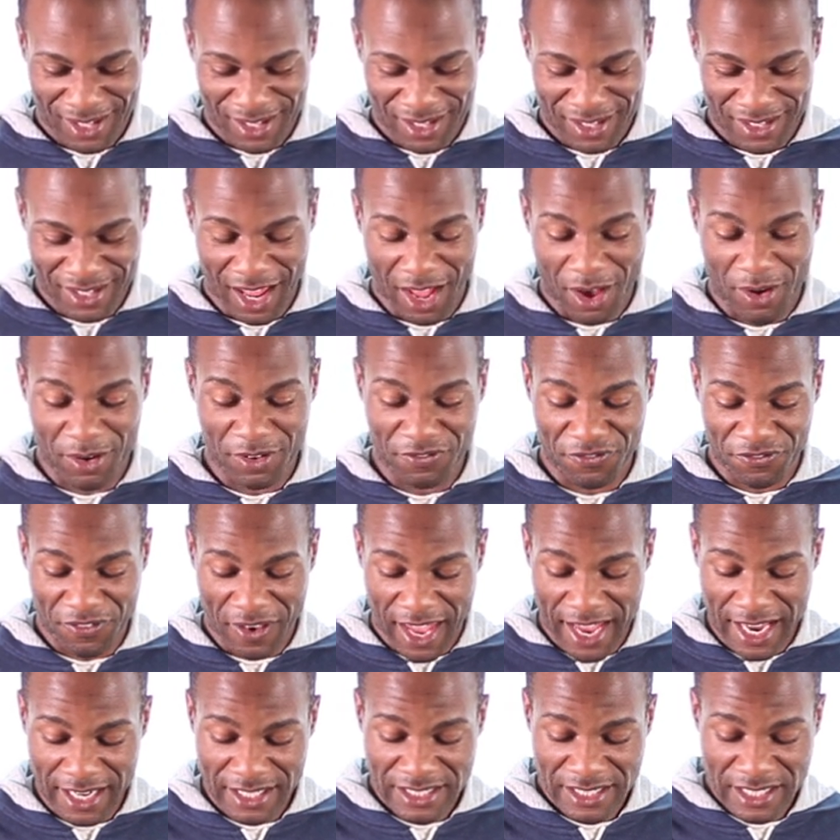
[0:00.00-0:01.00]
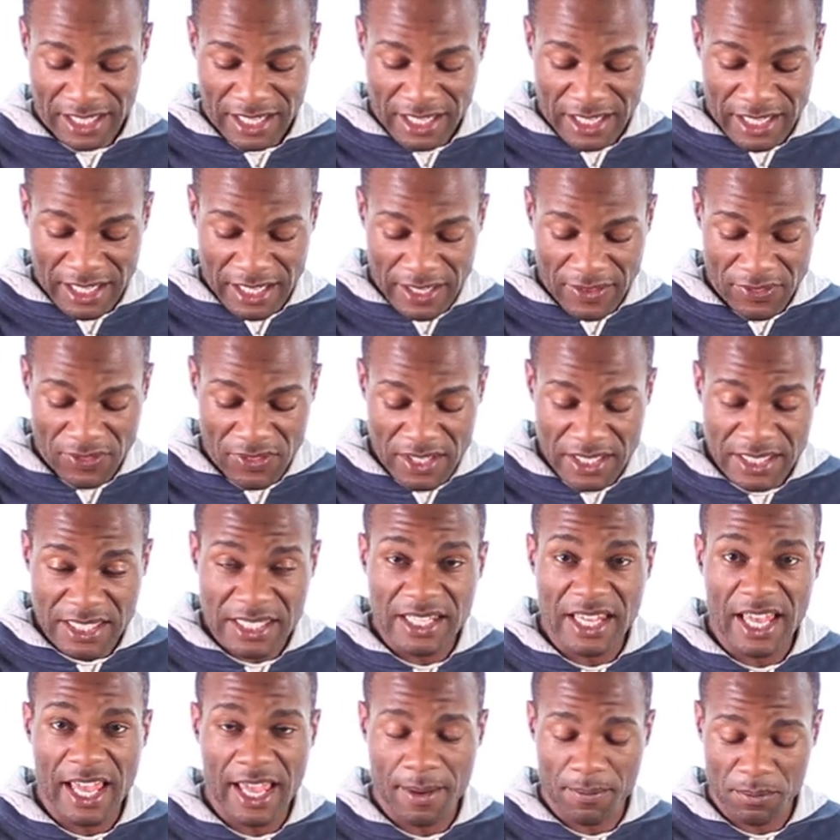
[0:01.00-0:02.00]
Now in fact, in this
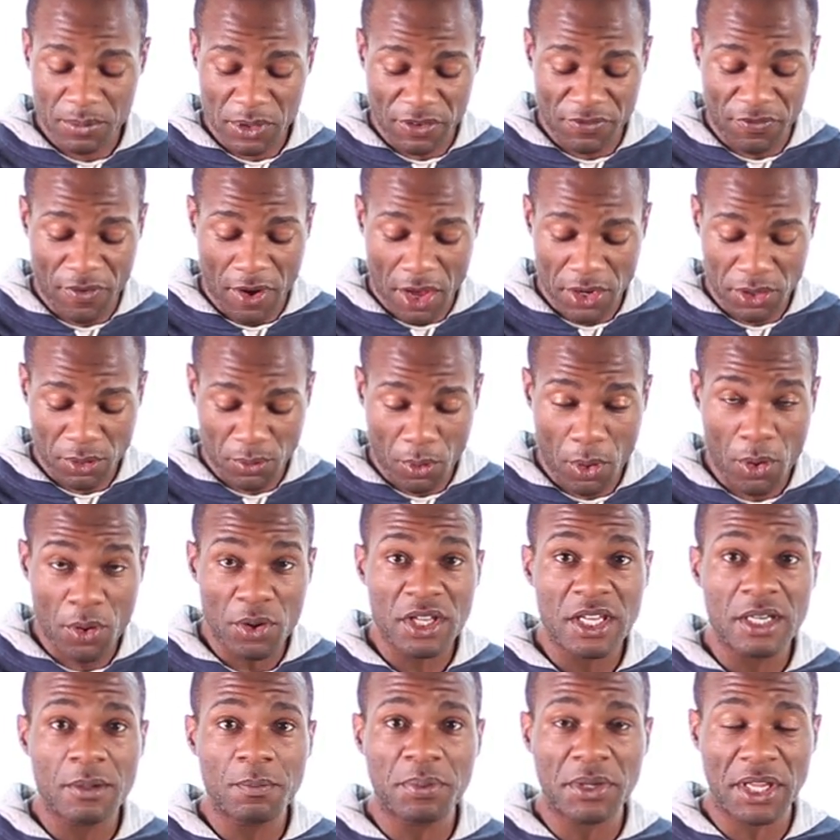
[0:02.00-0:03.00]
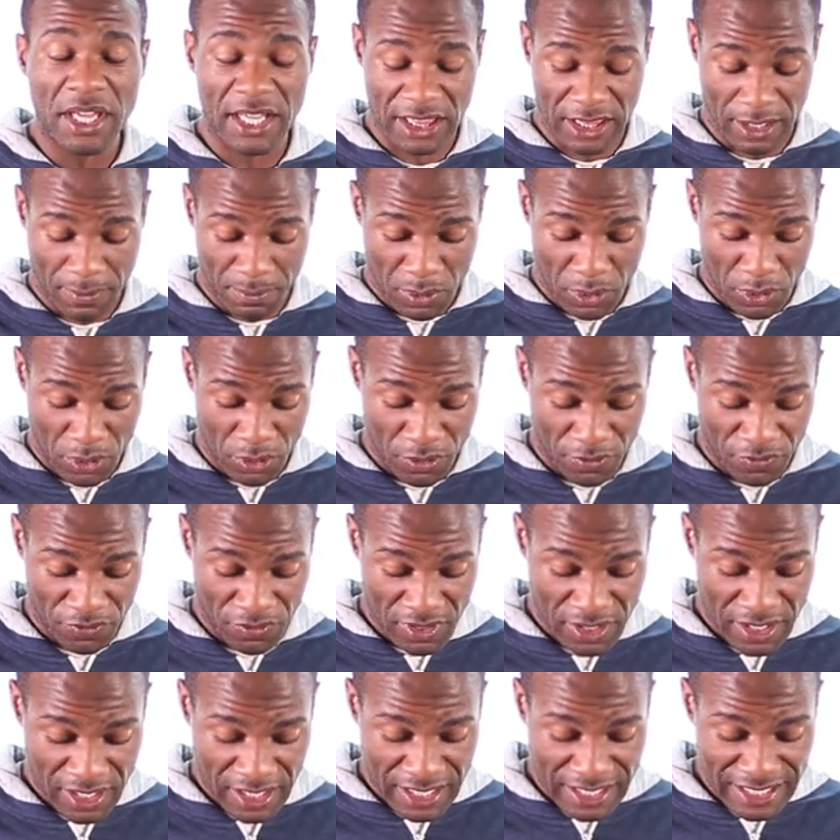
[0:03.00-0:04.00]
game, Aronian played the move
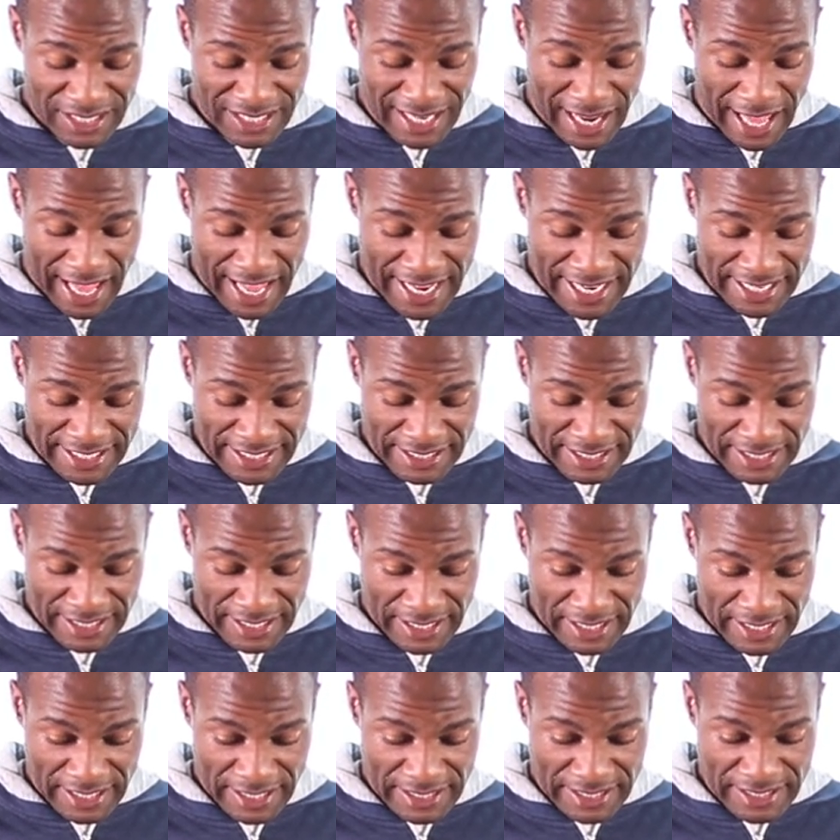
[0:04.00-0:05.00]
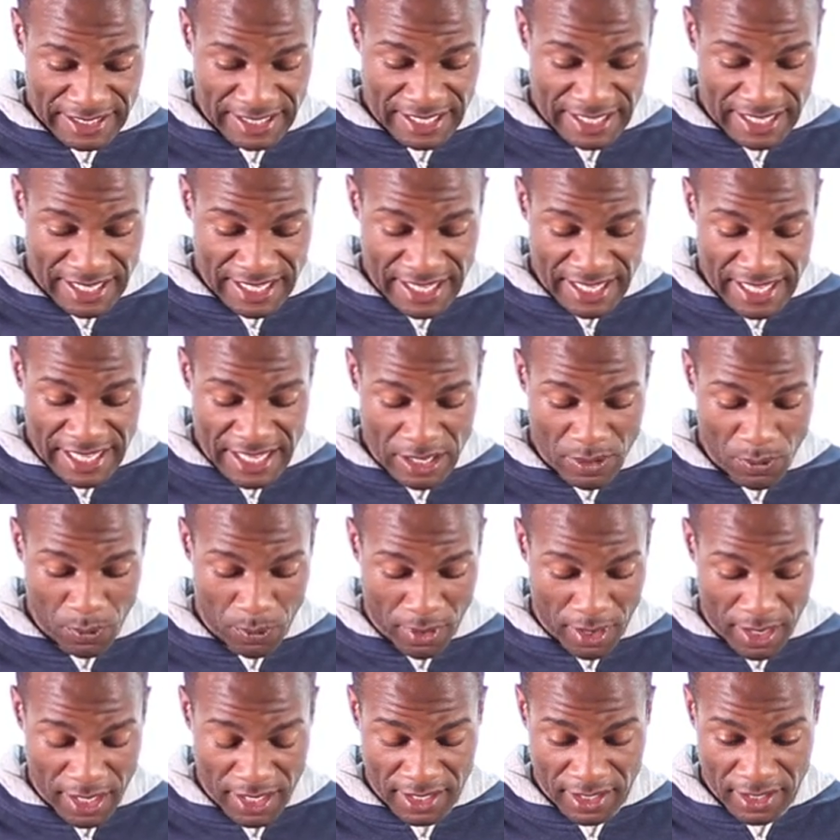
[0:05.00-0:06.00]
knight to
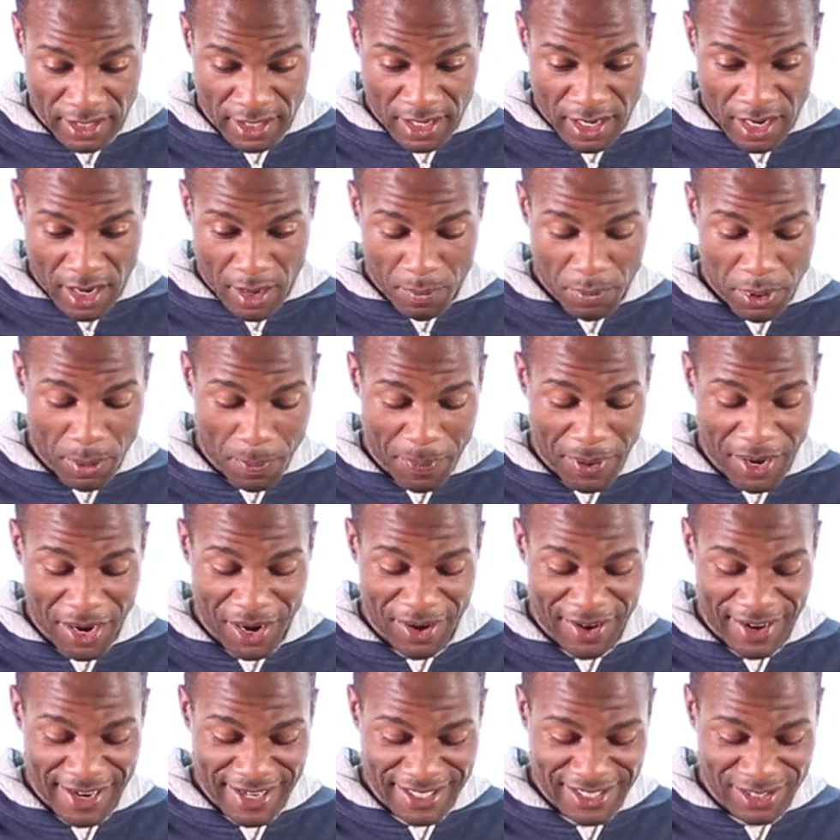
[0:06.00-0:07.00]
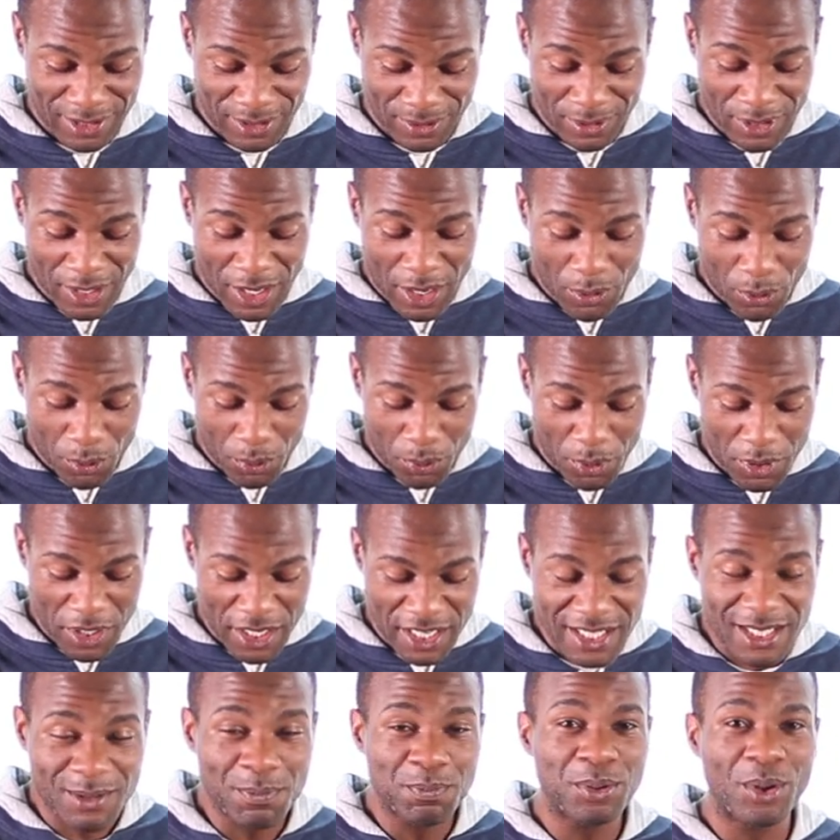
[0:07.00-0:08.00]
e1, preparing to
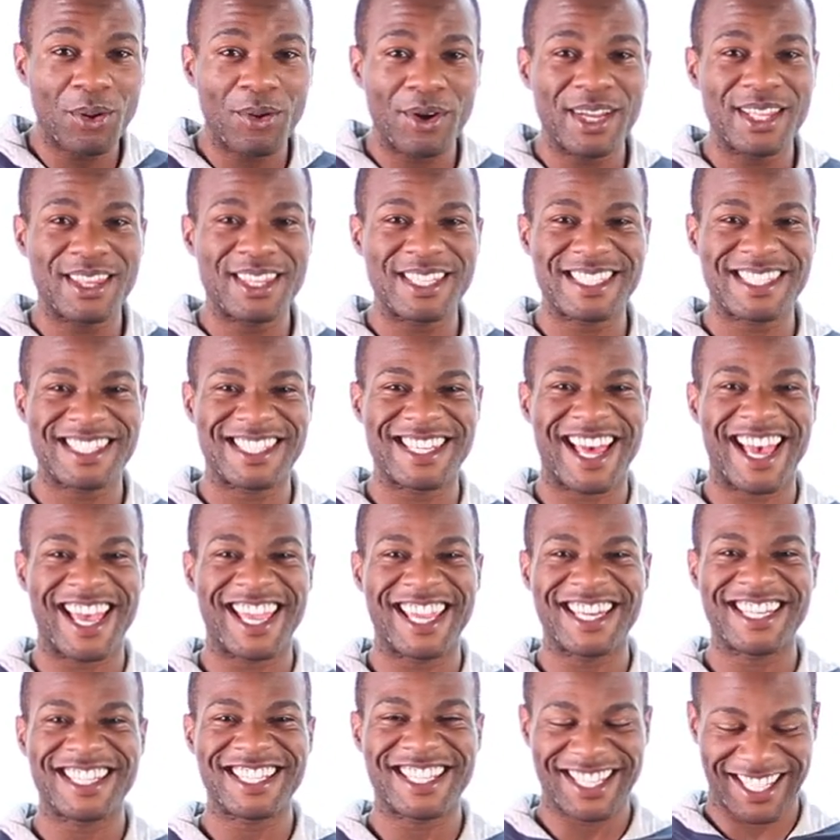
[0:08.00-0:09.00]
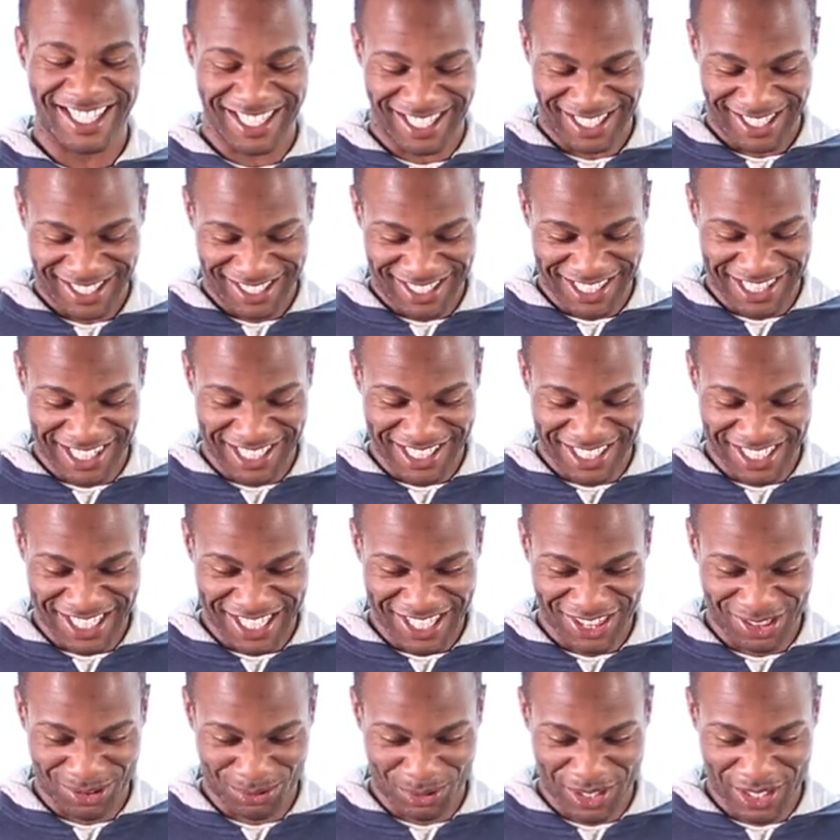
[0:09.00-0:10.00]
redeploy this knight to the
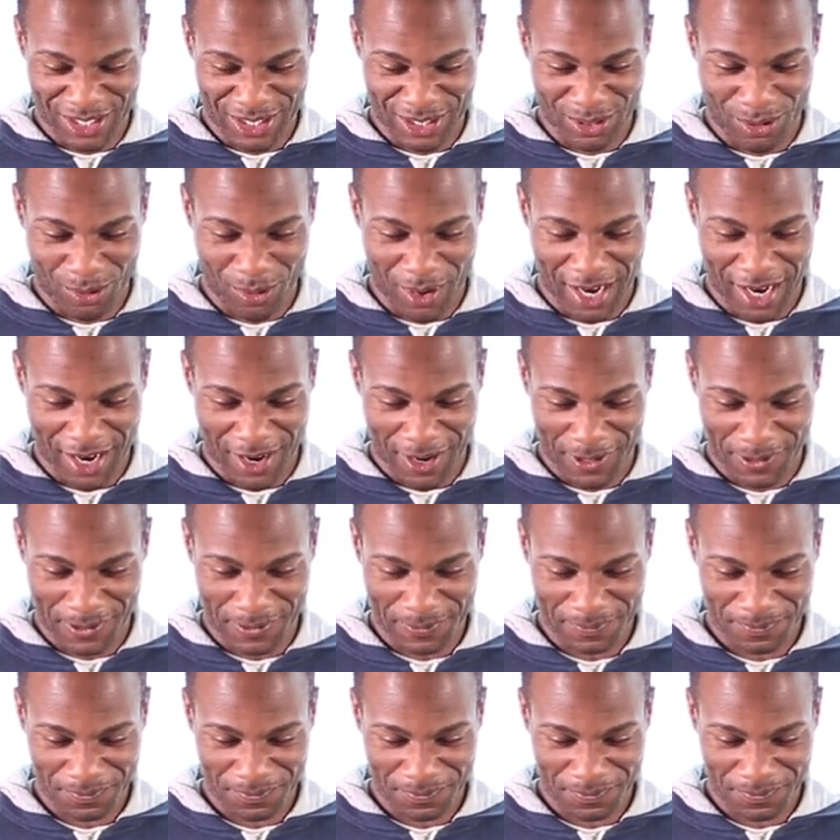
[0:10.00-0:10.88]
d3 square.